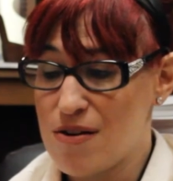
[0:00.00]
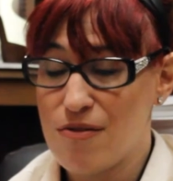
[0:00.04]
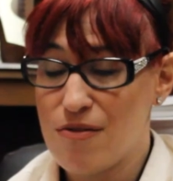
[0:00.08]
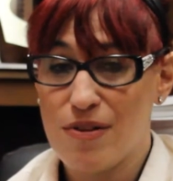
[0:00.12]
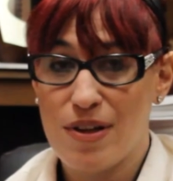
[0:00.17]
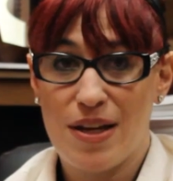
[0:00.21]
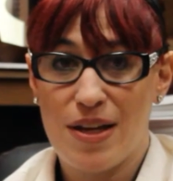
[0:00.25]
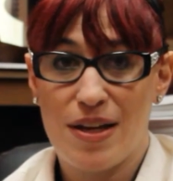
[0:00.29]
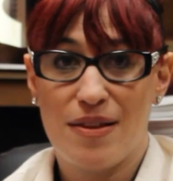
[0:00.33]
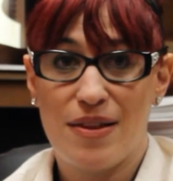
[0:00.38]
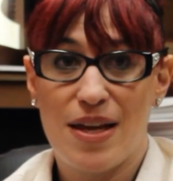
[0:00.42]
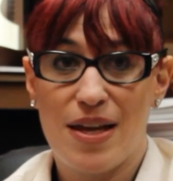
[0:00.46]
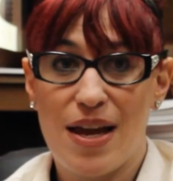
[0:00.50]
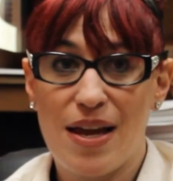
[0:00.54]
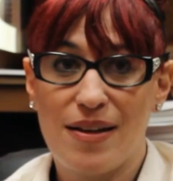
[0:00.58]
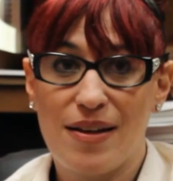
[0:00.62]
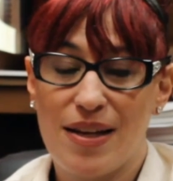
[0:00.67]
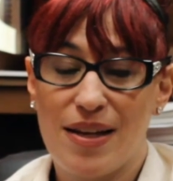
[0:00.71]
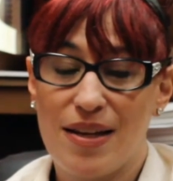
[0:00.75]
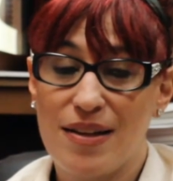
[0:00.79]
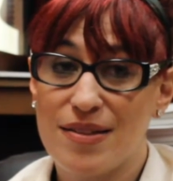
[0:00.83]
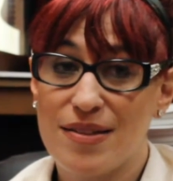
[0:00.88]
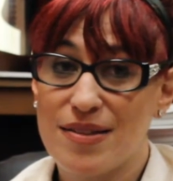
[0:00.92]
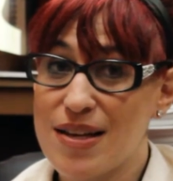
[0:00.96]
only in the
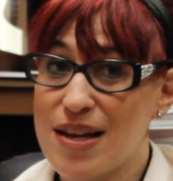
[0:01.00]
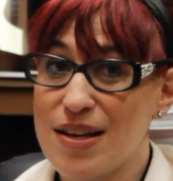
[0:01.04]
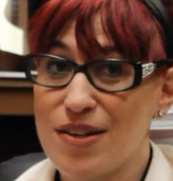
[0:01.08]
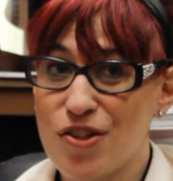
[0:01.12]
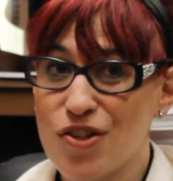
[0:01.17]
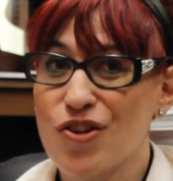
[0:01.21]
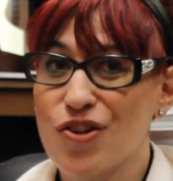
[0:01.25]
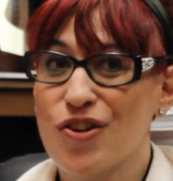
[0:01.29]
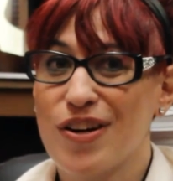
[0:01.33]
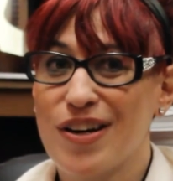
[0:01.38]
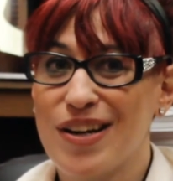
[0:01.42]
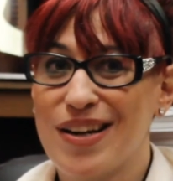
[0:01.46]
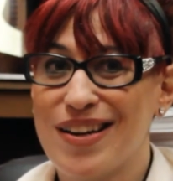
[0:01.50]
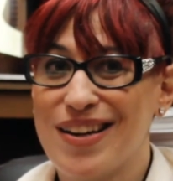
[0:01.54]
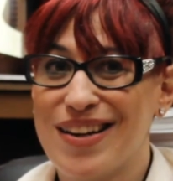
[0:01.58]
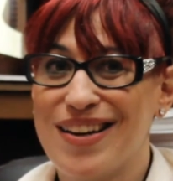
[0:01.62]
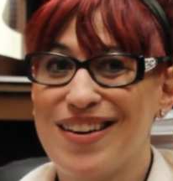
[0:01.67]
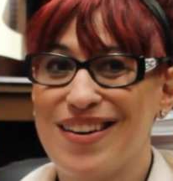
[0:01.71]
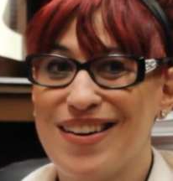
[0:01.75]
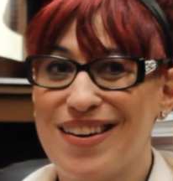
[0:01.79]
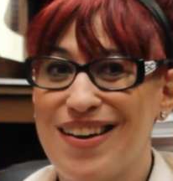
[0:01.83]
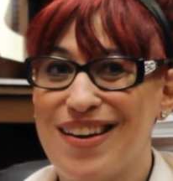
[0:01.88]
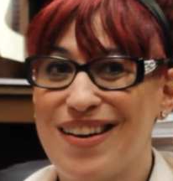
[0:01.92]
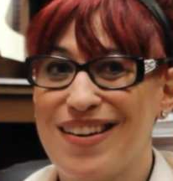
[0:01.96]
18th
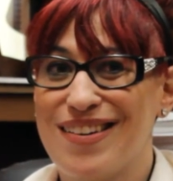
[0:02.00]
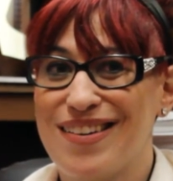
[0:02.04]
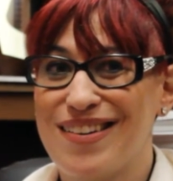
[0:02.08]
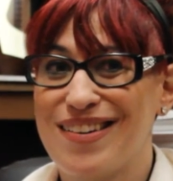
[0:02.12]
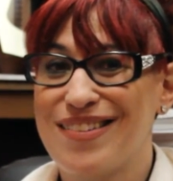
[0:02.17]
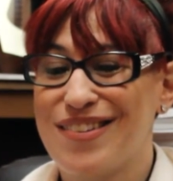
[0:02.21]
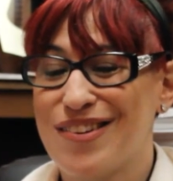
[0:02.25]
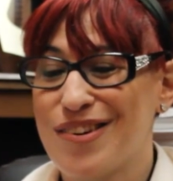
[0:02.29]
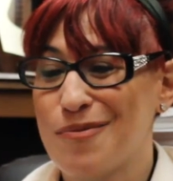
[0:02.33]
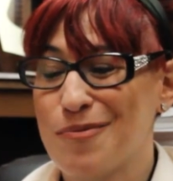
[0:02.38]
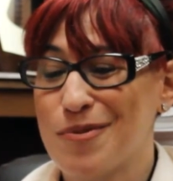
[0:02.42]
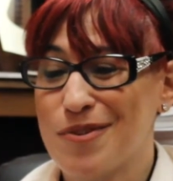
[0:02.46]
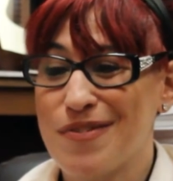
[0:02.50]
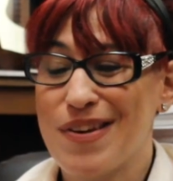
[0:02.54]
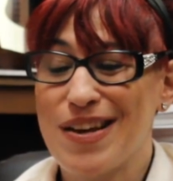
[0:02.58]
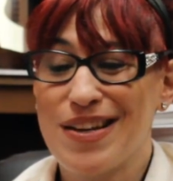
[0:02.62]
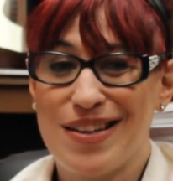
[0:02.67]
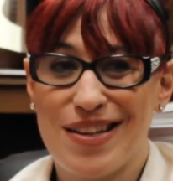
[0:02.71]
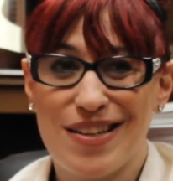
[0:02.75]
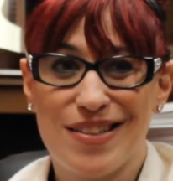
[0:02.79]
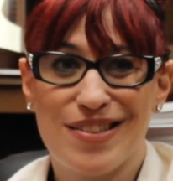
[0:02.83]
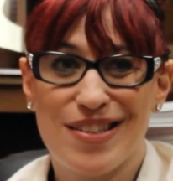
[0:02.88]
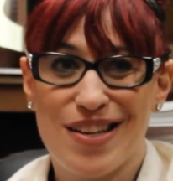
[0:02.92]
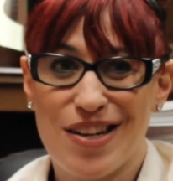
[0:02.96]
century, in terms of
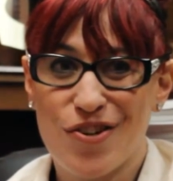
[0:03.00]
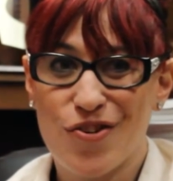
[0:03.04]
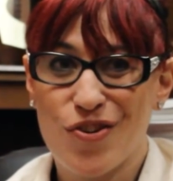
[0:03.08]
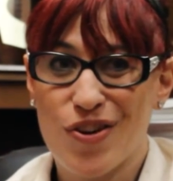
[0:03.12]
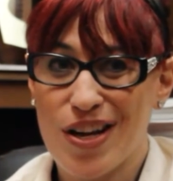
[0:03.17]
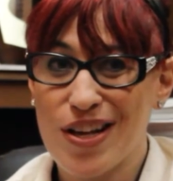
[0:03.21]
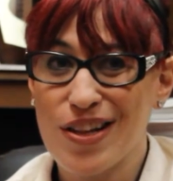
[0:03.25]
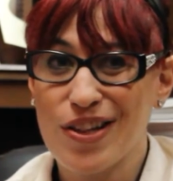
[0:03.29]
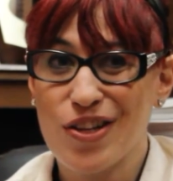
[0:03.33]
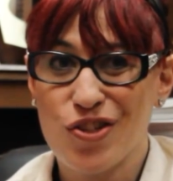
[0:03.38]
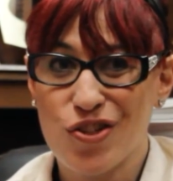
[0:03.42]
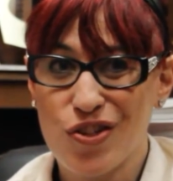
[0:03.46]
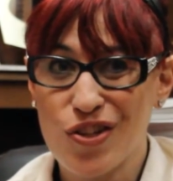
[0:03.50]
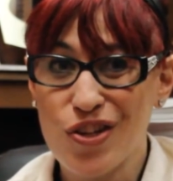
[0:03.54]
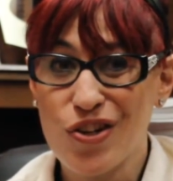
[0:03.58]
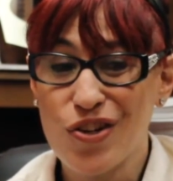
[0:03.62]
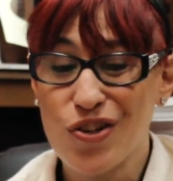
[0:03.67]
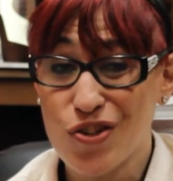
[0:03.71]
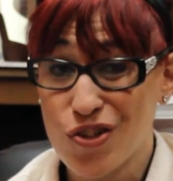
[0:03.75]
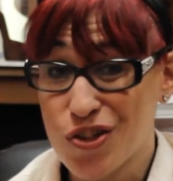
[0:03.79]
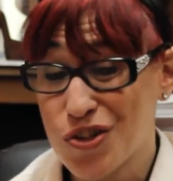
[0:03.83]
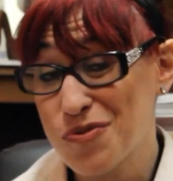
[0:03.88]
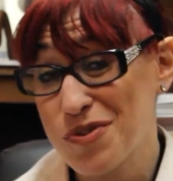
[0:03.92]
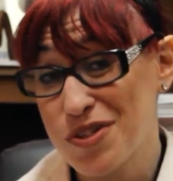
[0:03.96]
18th century English
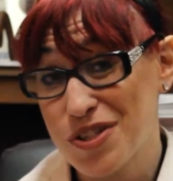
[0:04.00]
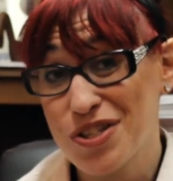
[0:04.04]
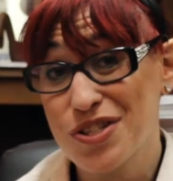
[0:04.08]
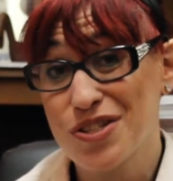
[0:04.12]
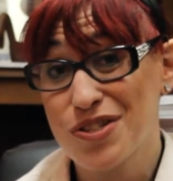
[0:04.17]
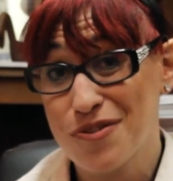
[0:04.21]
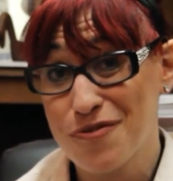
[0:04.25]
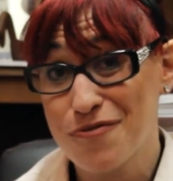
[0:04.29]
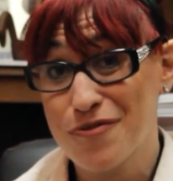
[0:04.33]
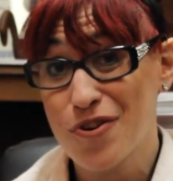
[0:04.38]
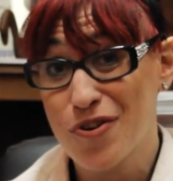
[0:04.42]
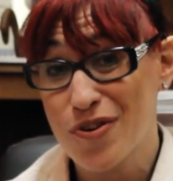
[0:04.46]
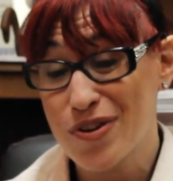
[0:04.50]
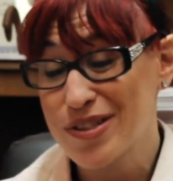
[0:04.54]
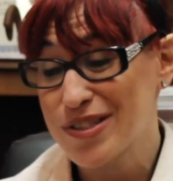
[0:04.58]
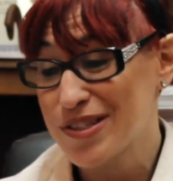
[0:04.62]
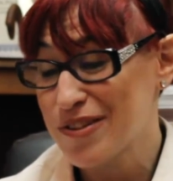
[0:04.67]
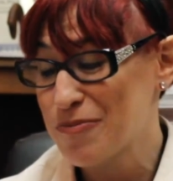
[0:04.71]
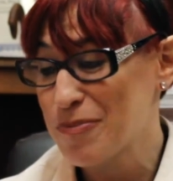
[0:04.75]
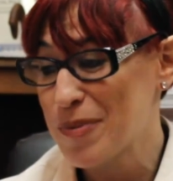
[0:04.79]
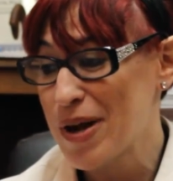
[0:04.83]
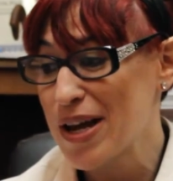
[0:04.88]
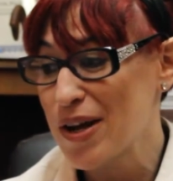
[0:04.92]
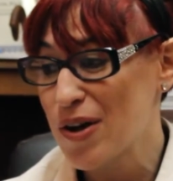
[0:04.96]
literature, which is the focus
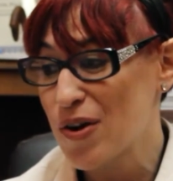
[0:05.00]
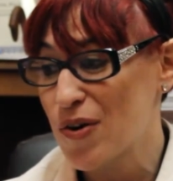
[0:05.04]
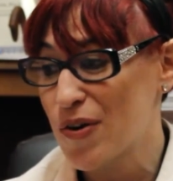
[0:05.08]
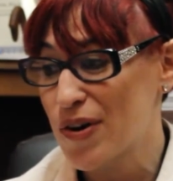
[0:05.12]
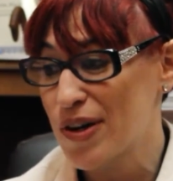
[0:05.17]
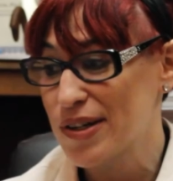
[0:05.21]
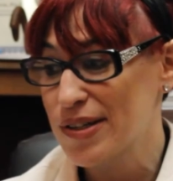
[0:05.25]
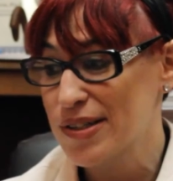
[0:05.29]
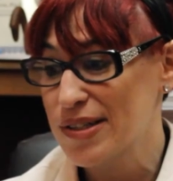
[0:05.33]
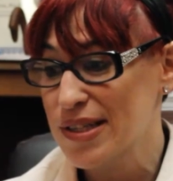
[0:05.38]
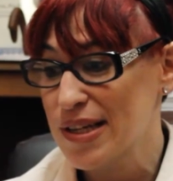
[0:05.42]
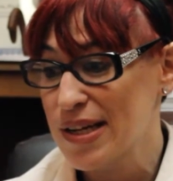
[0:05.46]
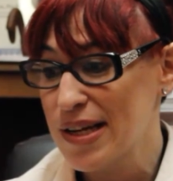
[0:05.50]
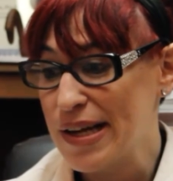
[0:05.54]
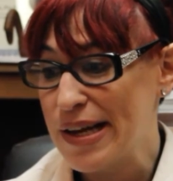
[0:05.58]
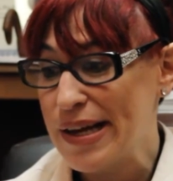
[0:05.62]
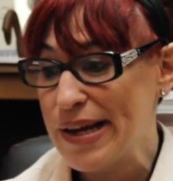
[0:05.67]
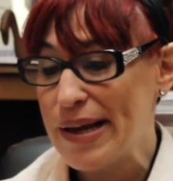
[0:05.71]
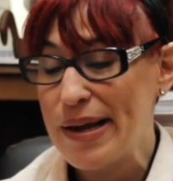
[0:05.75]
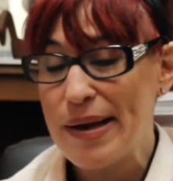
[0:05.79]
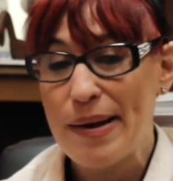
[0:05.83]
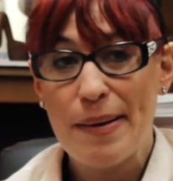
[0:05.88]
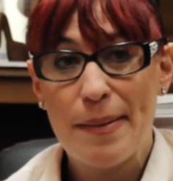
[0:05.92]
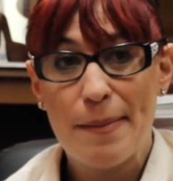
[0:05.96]
of my course,
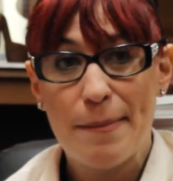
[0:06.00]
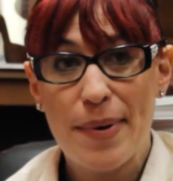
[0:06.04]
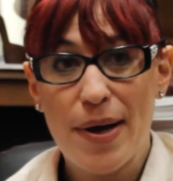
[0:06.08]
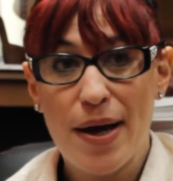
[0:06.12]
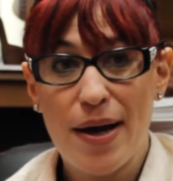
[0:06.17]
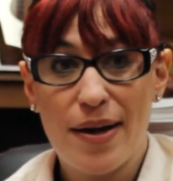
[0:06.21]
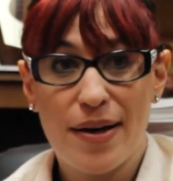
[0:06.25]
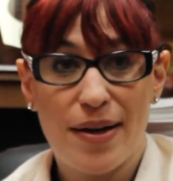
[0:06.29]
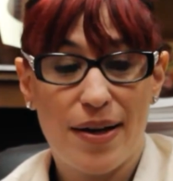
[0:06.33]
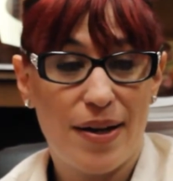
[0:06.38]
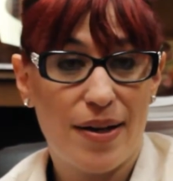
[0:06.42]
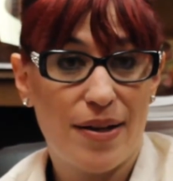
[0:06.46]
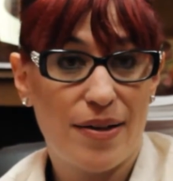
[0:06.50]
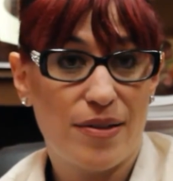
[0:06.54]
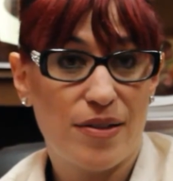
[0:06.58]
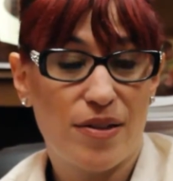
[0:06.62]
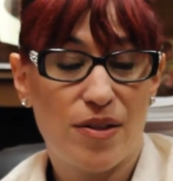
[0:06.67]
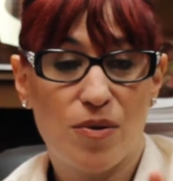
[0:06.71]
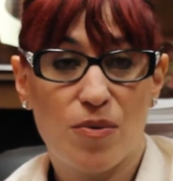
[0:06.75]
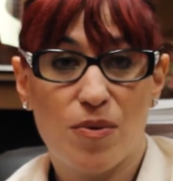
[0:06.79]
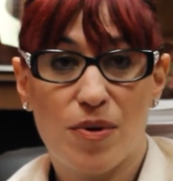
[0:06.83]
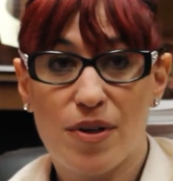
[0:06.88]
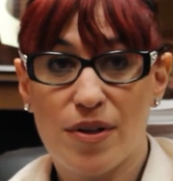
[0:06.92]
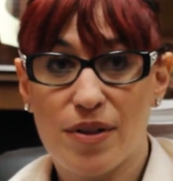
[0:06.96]
but in
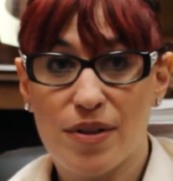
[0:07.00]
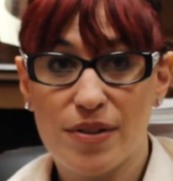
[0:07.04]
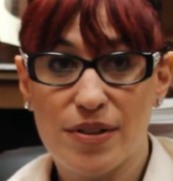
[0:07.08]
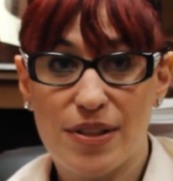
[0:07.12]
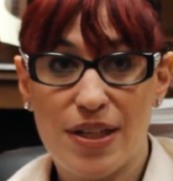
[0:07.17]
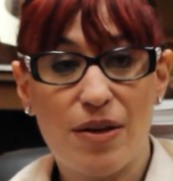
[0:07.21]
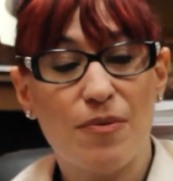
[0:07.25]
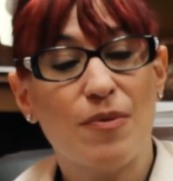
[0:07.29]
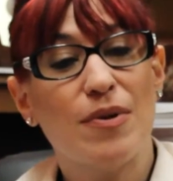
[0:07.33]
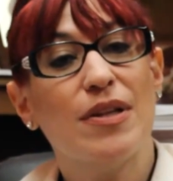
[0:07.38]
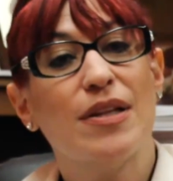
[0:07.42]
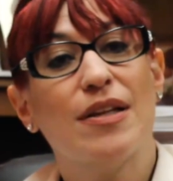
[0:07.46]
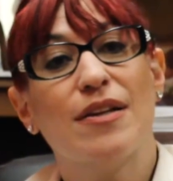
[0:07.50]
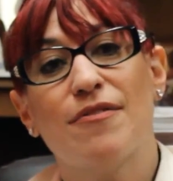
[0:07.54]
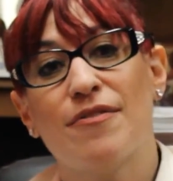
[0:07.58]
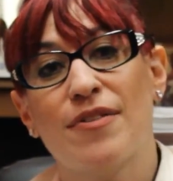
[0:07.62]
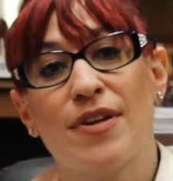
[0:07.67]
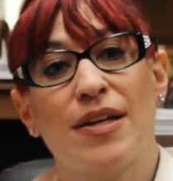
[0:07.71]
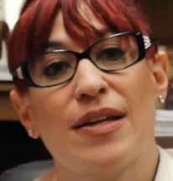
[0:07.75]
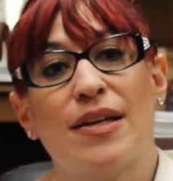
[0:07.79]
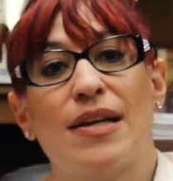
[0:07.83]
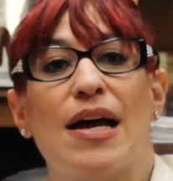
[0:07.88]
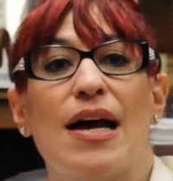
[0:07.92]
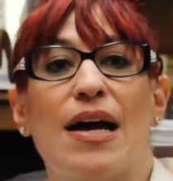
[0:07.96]
the world that we live
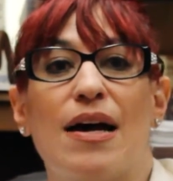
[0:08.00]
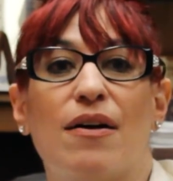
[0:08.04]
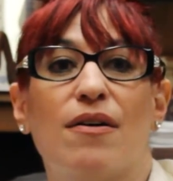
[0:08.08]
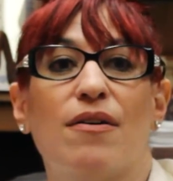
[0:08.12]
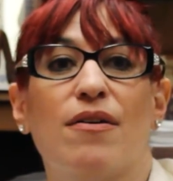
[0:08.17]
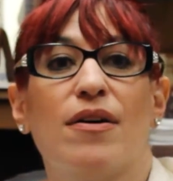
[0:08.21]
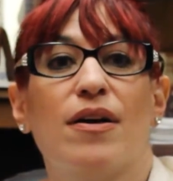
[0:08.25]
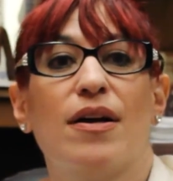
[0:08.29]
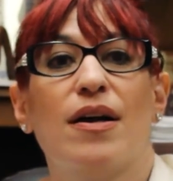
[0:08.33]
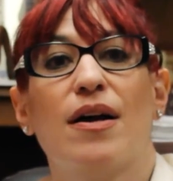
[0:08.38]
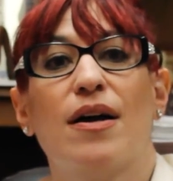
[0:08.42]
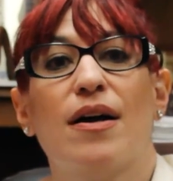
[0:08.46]
in now.